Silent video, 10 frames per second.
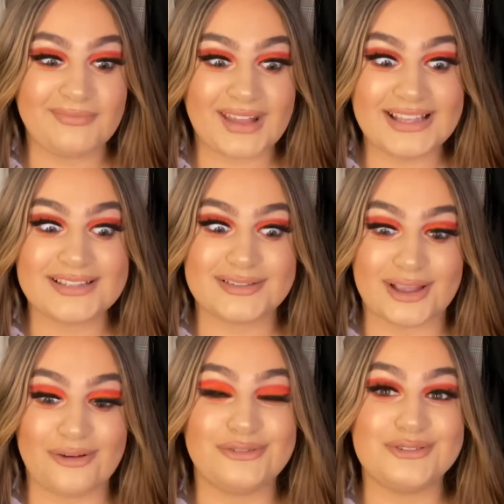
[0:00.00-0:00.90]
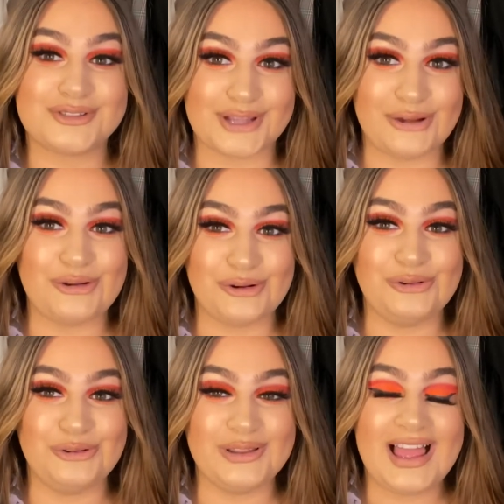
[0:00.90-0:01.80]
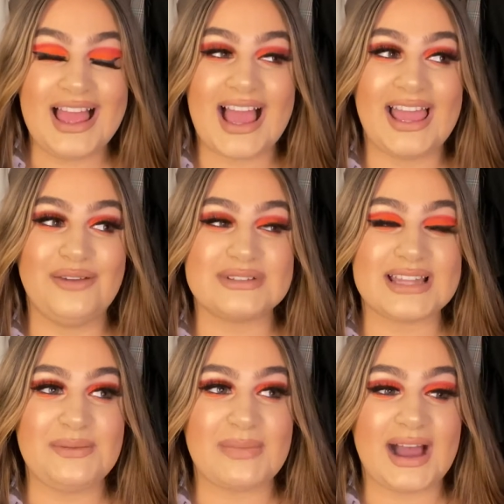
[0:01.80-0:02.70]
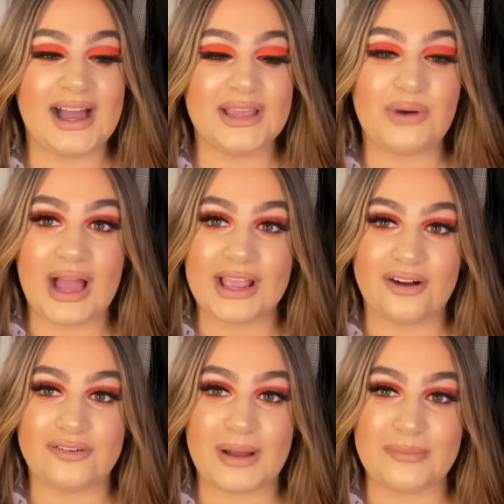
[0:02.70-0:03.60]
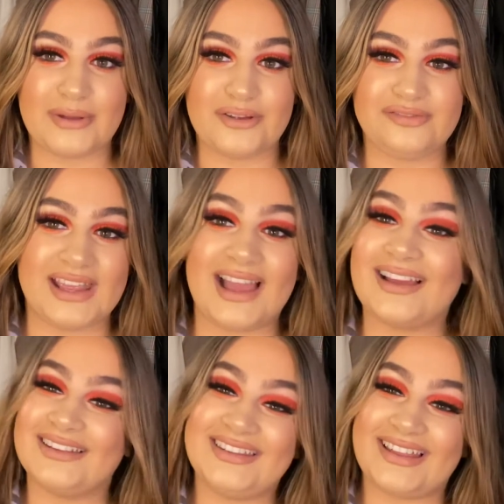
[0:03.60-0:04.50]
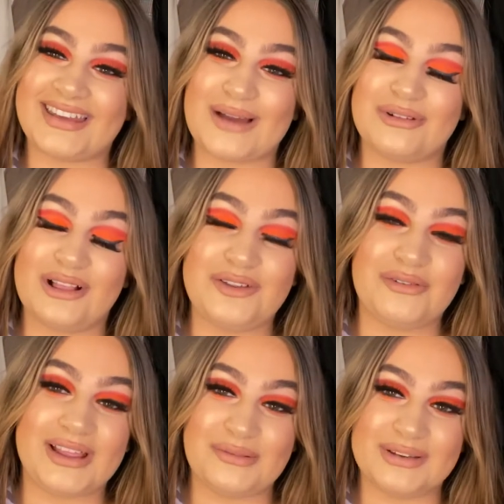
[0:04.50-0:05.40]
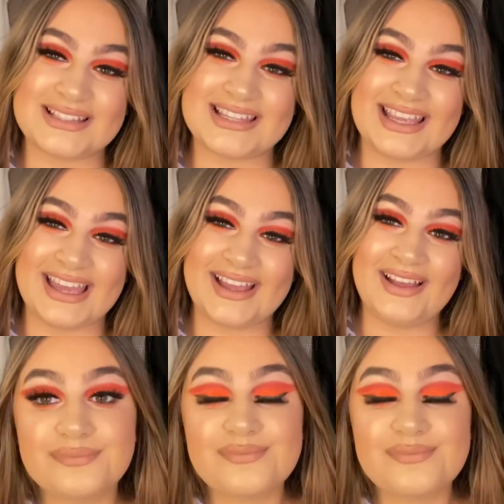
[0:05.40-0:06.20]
It's so, so cool. It was in my, what I got for my birthday. I can link that down below if you really want to see it.